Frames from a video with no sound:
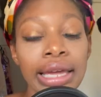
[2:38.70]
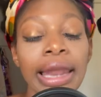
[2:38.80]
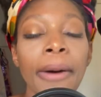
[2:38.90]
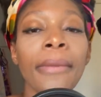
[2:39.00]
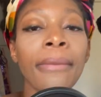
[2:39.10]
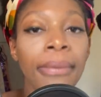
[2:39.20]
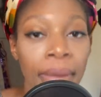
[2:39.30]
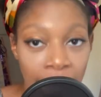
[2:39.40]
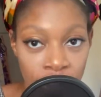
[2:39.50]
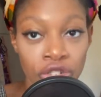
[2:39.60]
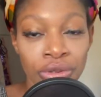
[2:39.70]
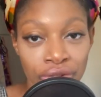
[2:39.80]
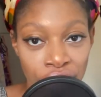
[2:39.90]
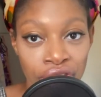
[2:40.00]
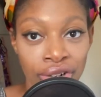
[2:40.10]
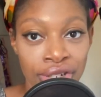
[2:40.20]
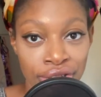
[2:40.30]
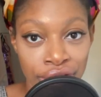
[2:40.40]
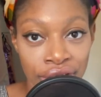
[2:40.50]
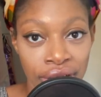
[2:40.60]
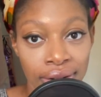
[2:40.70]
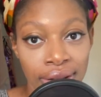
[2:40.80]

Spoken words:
Now, back to infantilization.